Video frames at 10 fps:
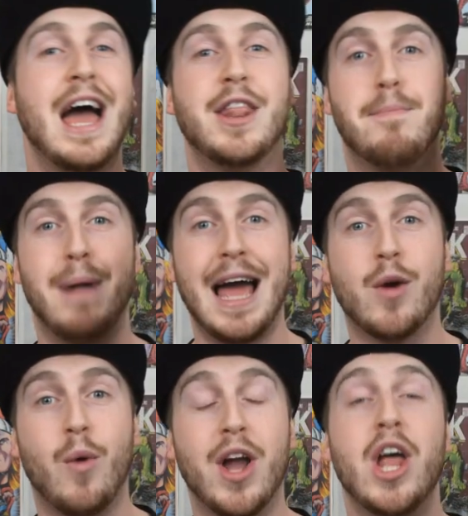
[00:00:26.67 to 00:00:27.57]
and the
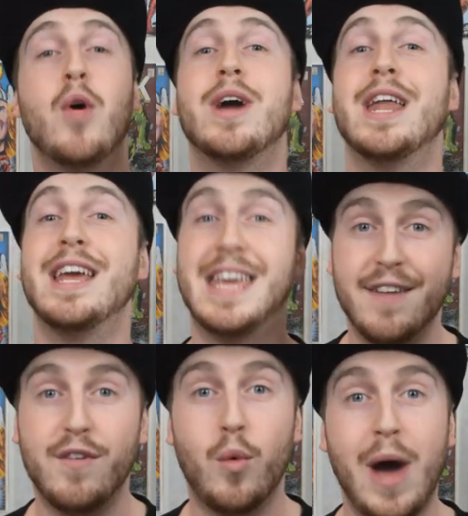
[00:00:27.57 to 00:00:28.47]
black one we're going to
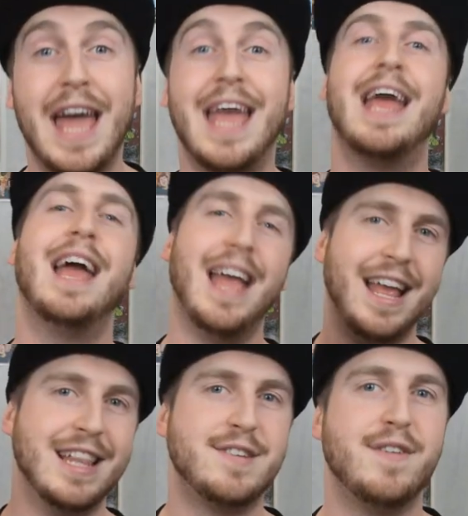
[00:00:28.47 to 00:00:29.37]
give away
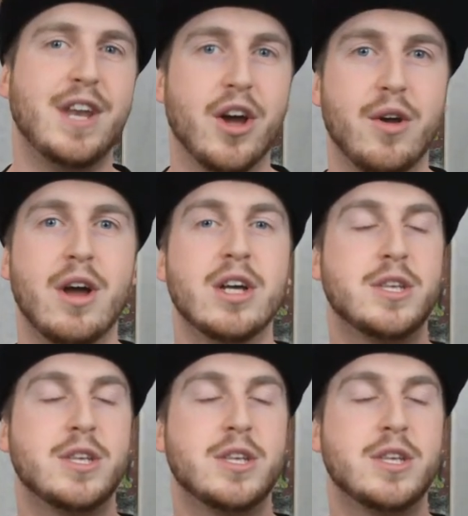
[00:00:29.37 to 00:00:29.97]
in this video.